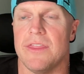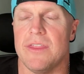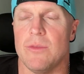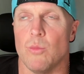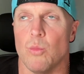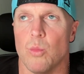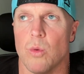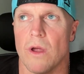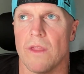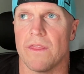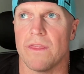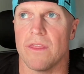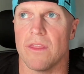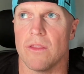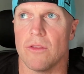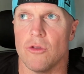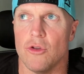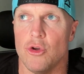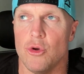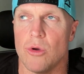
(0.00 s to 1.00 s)
What
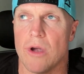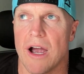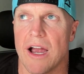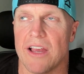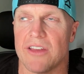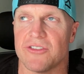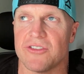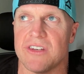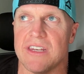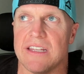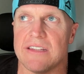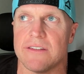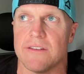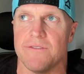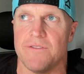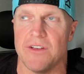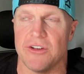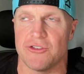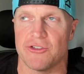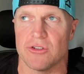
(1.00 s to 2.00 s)
you guys need to
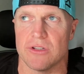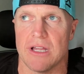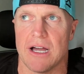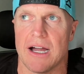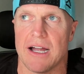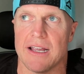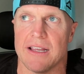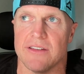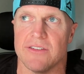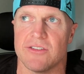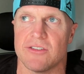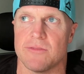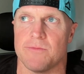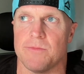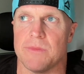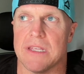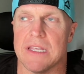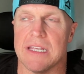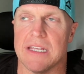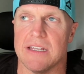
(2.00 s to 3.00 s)
visualize
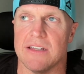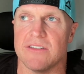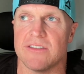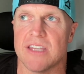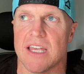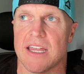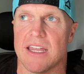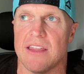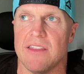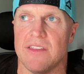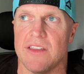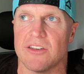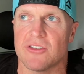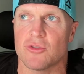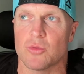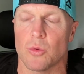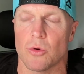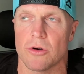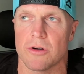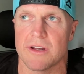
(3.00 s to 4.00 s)
is that in
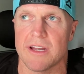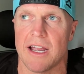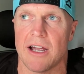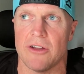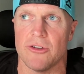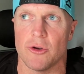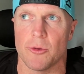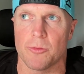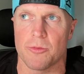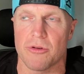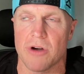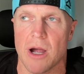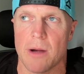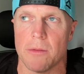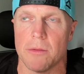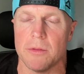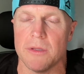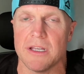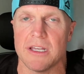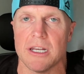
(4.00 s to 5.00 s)
this workout, you're
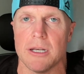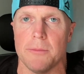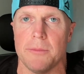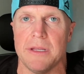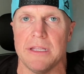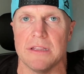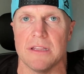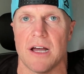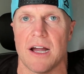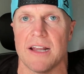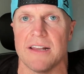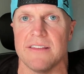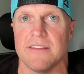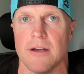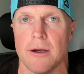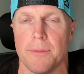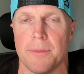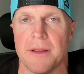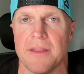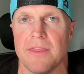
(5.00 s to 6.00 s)
probably going to be lined
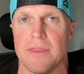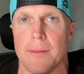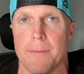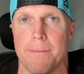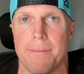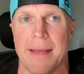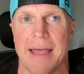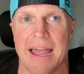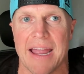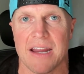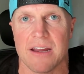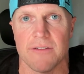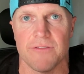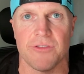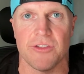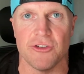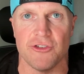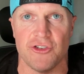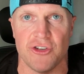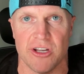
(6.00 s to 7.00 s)
up in the back of
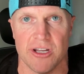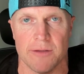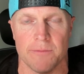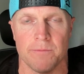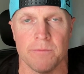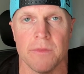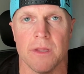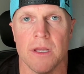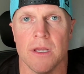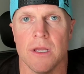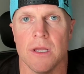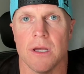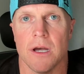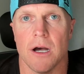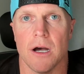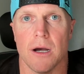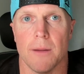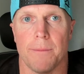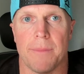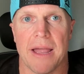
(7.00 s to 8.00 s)
the gym,
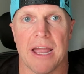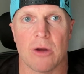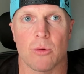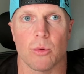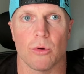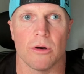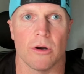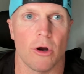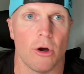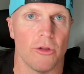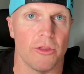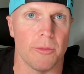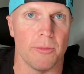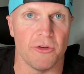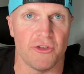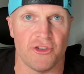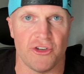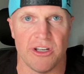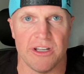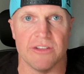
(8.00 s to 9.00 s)
back where all the
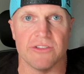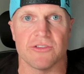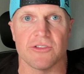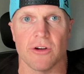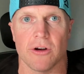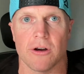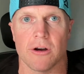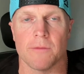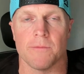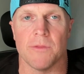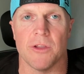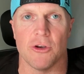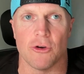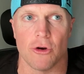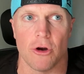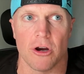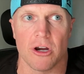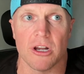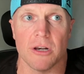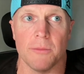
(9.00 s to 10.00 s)
machines are. And you're
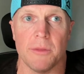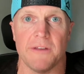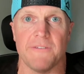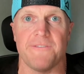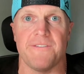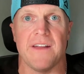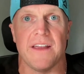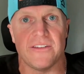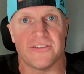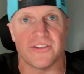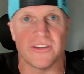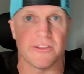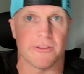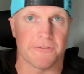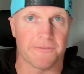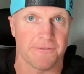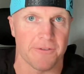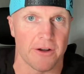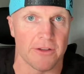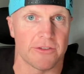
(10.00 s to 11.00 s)
all going to be facing the
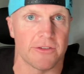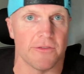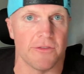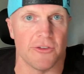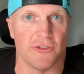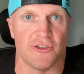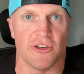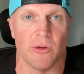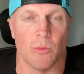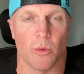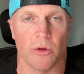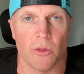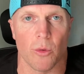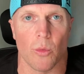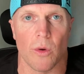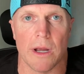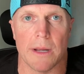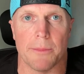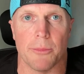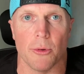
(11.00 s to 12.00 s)
front of the gym where the
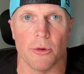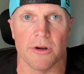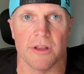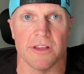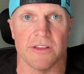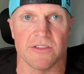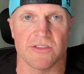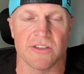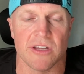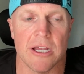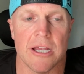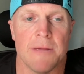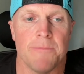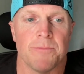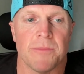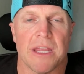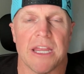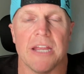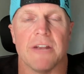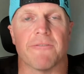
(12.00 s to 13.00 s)
whiteboard is.
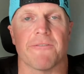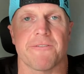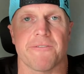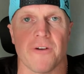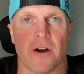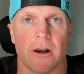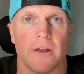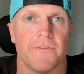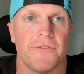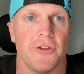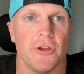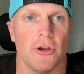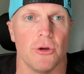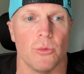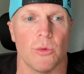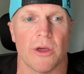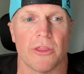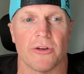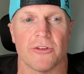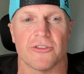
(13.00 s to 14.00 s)
In front of you,
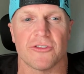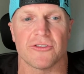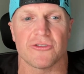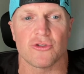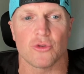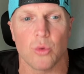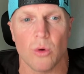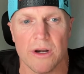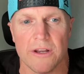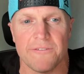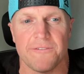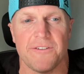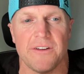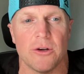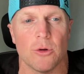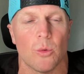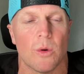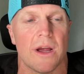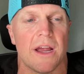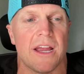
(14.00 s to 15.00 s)
whether it's 20
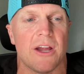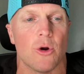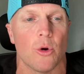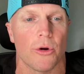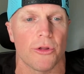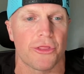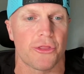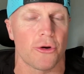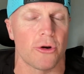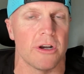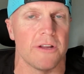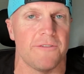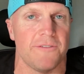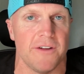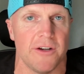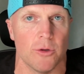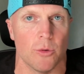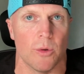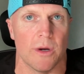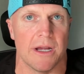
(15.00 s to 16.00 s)
feet away or 30
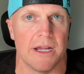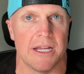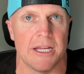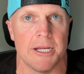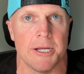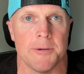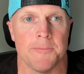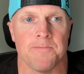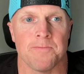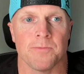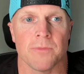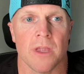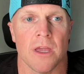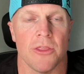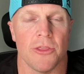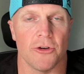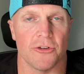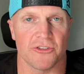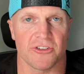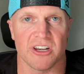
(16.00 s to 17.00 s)
feet away,
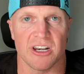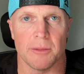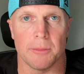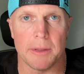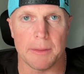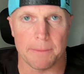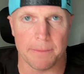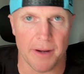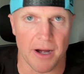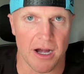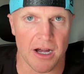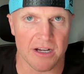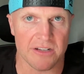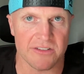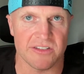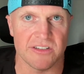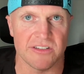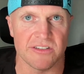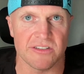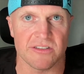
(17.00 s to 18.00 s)
there's going to be
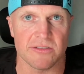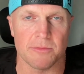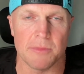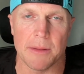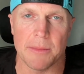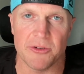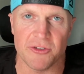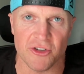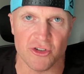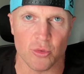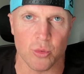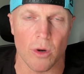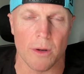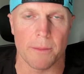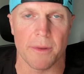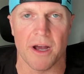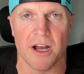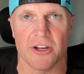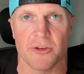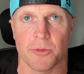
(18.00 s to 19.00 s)
boxes, maybe just one
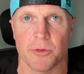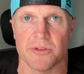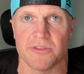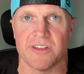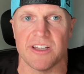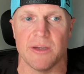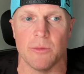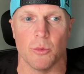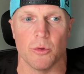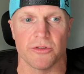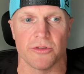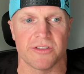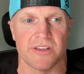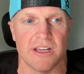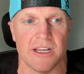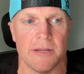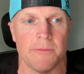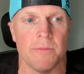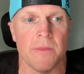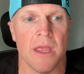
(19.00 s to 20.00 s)
box per team. We'll
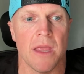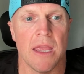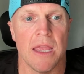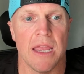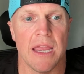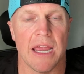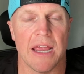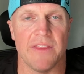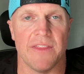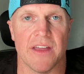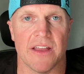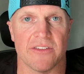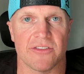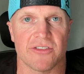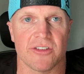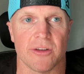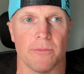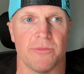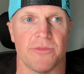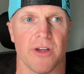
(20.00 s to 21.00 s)
see. And then
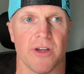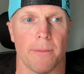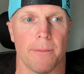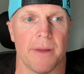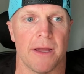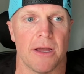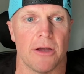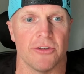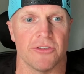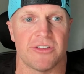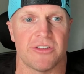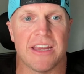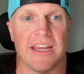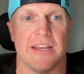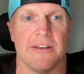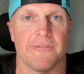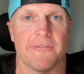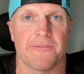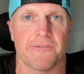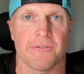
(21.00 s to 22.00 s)
some dumbbells
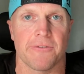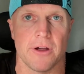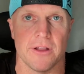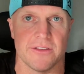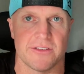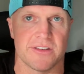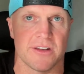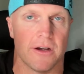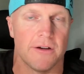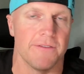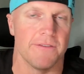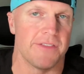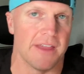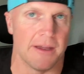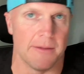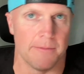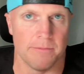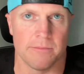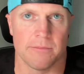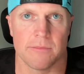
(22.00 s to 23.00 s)
in front of
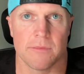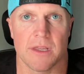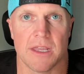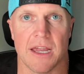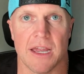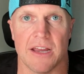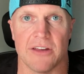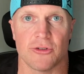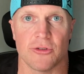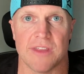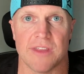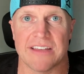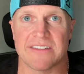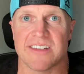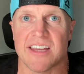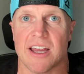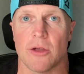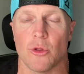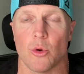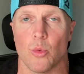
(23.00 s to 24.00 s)
them. Okay. So
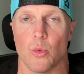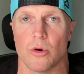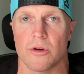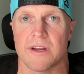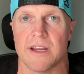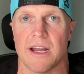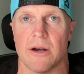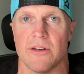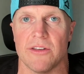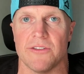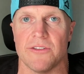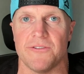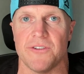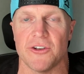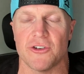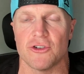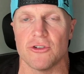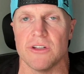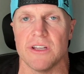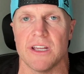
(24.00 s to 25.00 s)
that's how the workout is
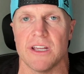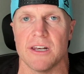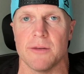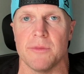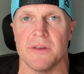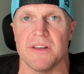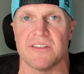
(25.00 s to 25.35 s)
visually going to be